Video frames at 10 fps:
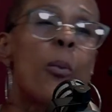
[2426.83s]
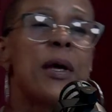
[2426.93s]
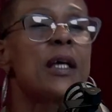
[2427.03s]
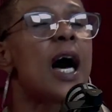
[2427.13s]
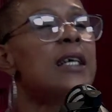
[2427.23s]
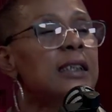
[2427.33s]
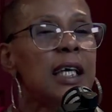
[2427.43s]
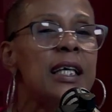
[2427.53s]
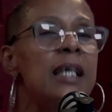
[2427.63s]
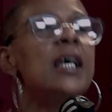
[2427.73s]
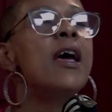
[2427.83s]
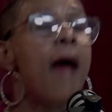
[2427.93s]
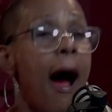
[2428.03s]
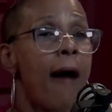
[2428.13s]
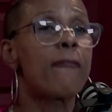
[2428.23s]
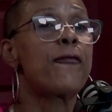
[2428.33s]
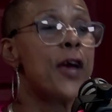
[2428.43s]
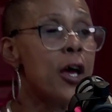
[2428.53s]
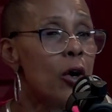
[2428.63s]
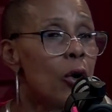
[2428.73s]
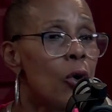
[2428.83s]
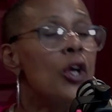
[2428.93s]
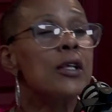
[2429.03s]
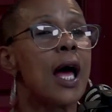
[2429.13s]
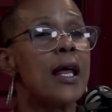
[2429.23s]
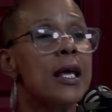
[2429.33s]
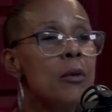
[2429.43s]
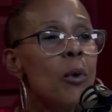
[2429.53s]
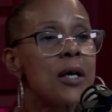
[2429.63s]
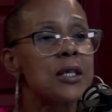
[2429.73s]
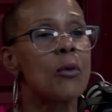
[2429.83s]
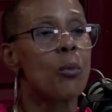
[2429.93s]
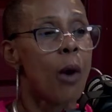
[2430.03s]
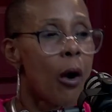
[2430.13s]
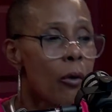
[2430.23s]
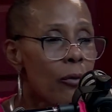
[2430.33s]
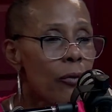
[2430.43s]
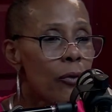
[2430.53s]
Because I feel that he wasn't worth